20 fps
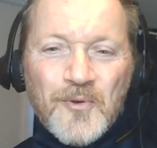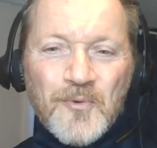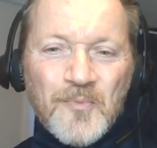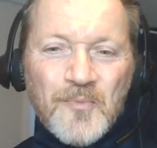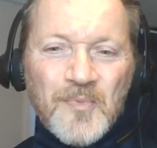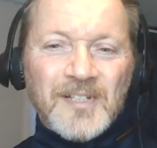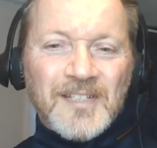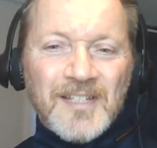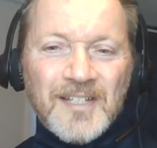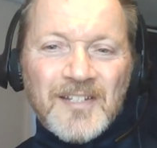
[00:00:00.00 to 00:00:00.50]

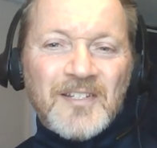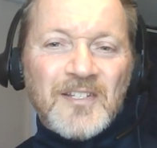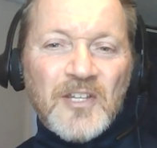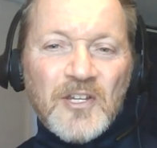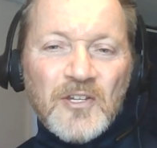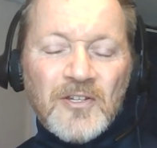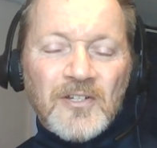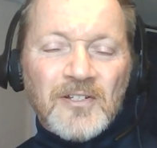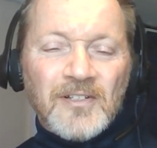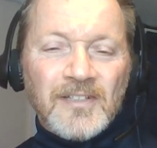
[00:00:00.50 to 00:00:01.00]
but
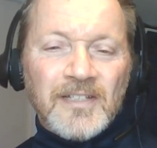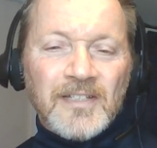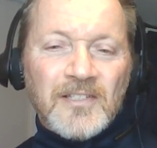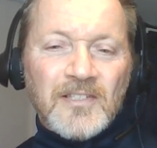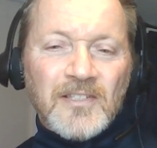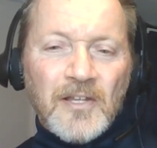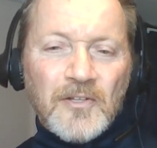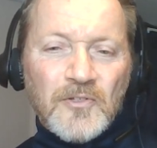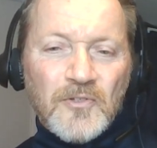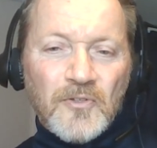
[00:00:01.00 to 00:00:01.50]
conditionally
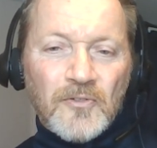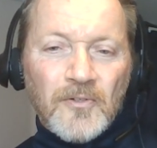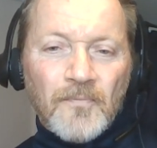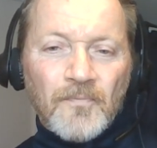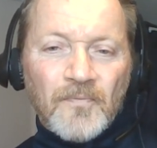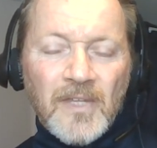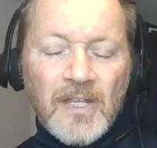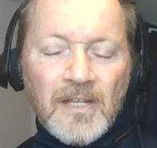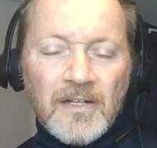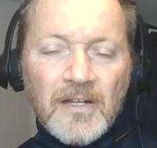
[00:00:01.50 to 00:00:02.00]
essential.
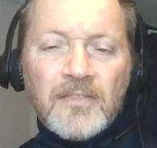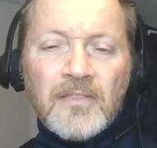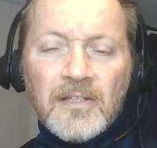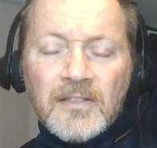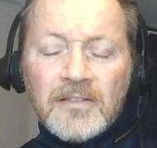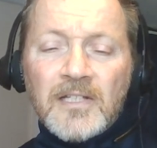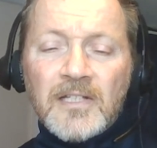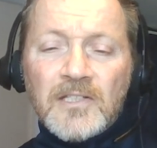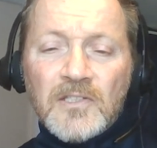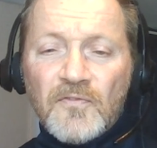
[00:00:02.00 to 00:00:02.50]
And I
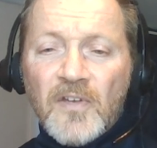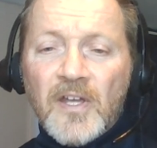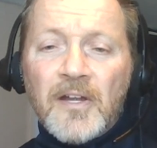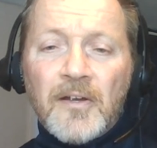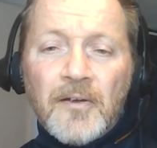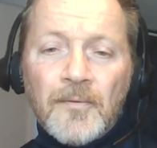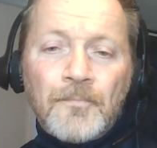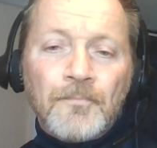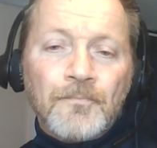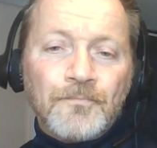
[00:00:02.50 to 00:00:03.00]
think that's
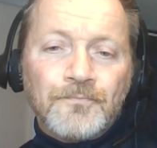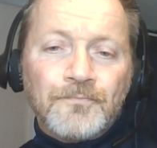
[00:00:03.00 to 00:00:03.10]
fair. Mm-hmm.